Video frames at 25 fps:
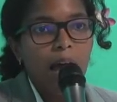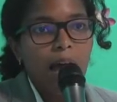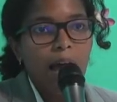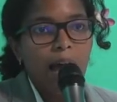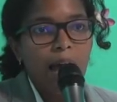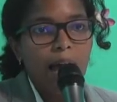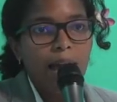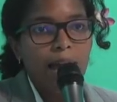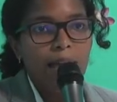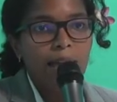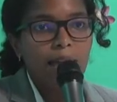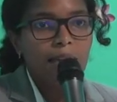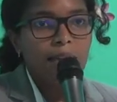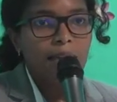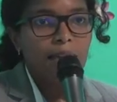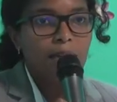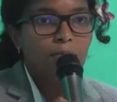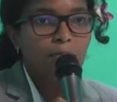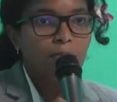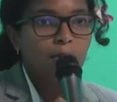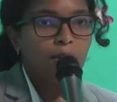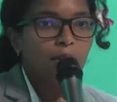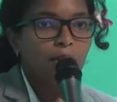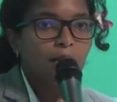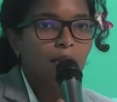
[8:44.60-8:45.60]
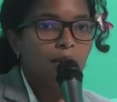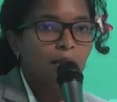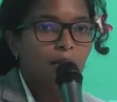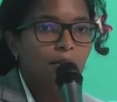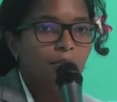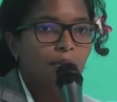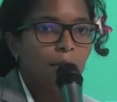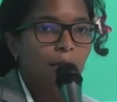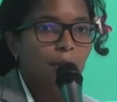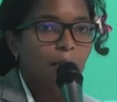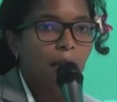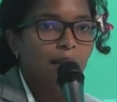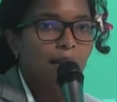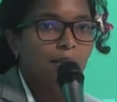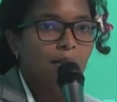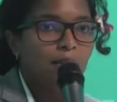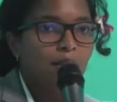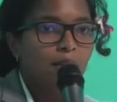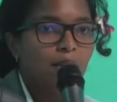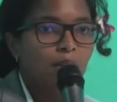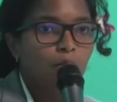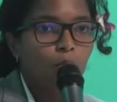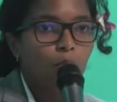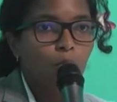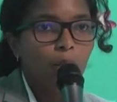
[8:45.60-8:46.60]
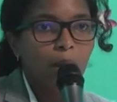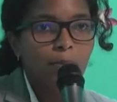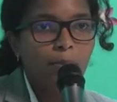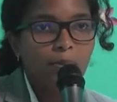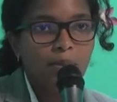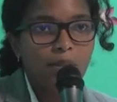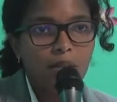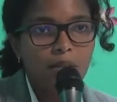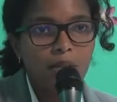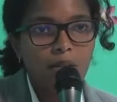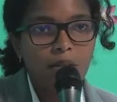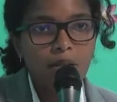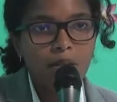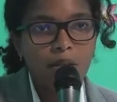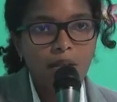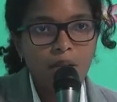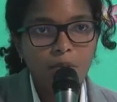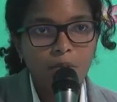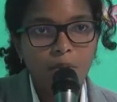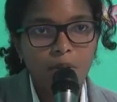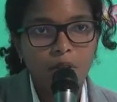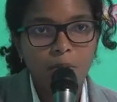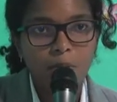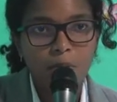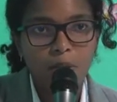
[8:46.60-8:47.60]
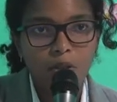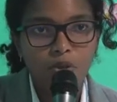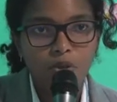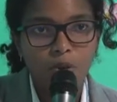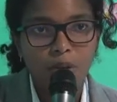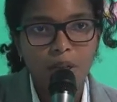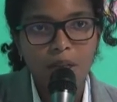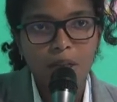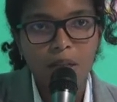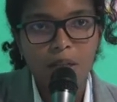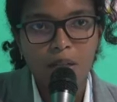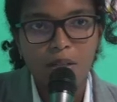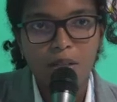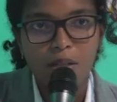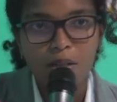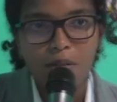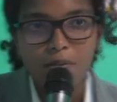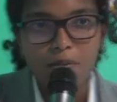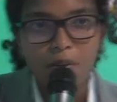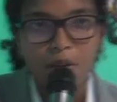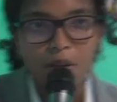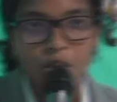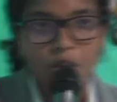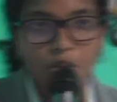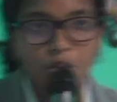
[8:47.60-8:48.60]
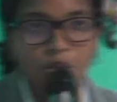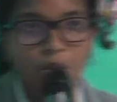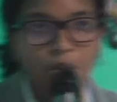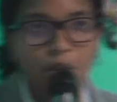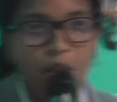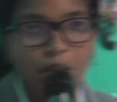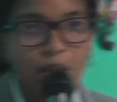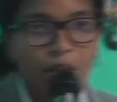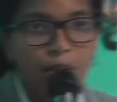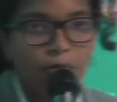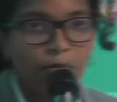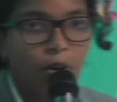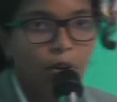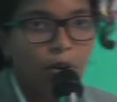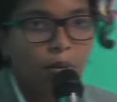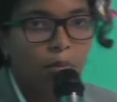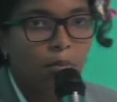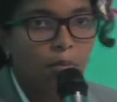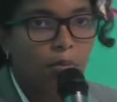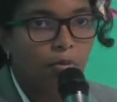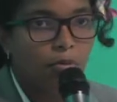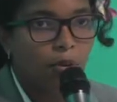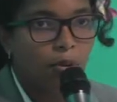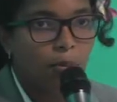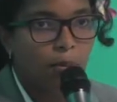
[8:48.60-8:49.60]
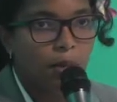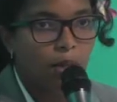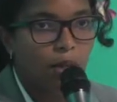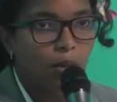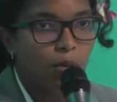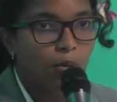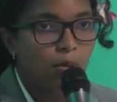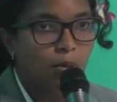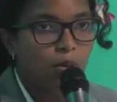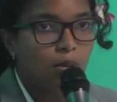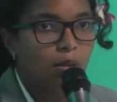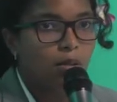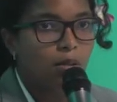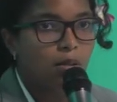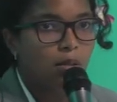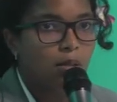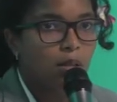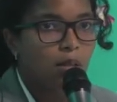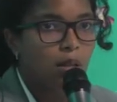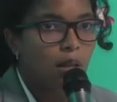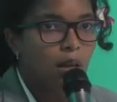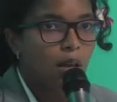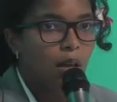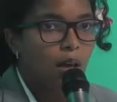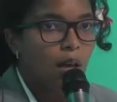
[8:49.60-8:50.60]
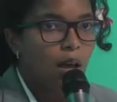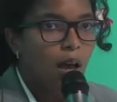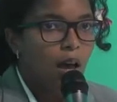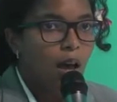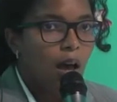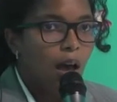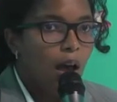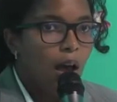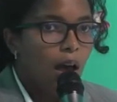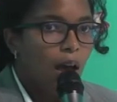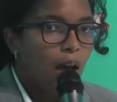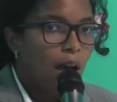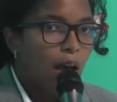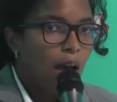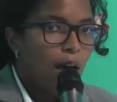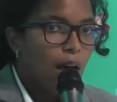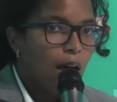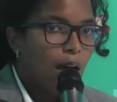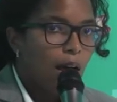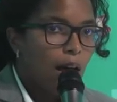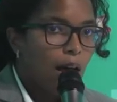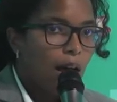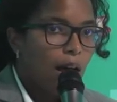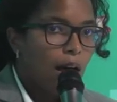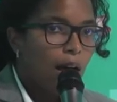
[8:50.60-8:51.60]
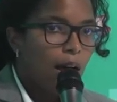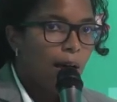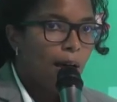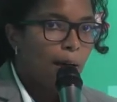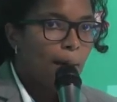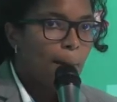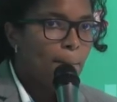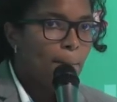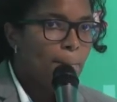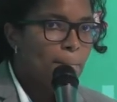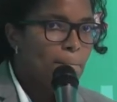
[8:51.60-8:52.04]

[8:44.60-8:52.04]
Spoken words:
I believe Ambassador Webson will be joining us very shortly from EOSIS. But